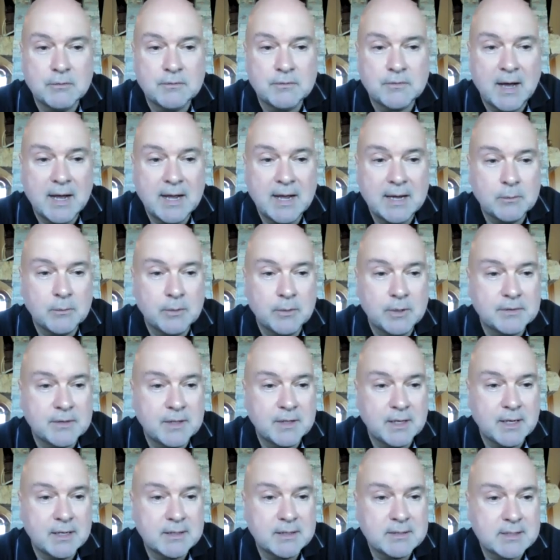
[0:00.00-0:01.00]
fight with
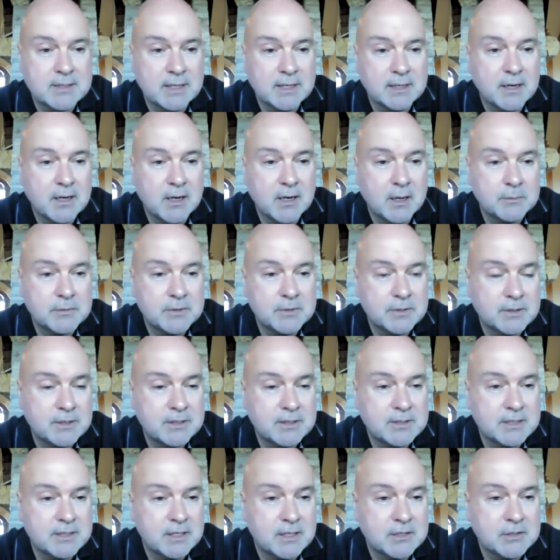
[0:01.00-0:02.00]
this and come to a
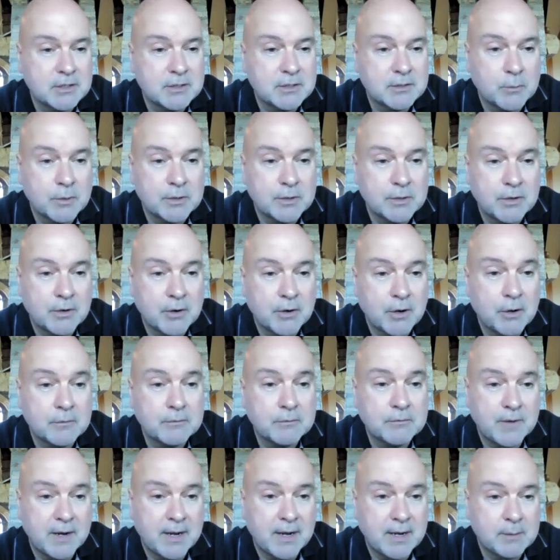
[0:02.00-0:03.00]
decision with your own
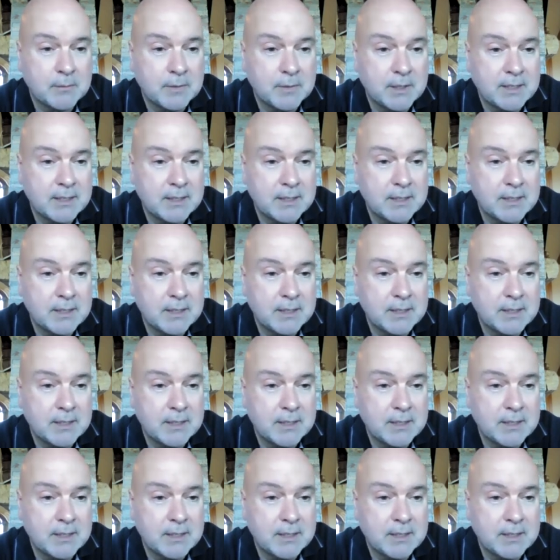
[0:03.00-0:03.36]
family.